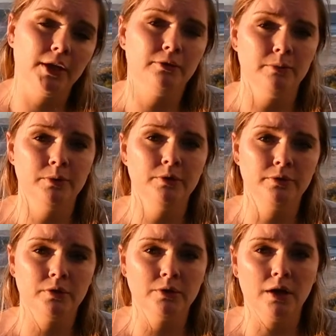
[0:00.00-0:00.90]
can remove
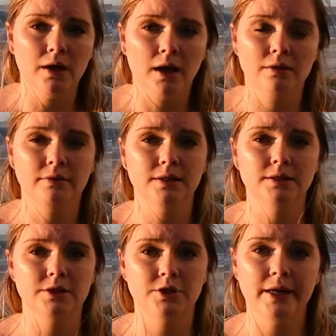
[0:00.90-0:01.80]
your dog out of that
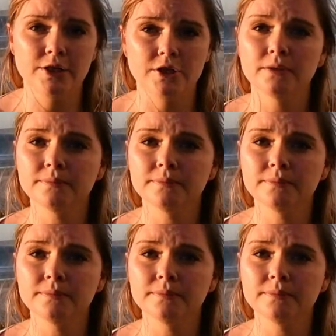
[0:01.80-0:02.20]
situation.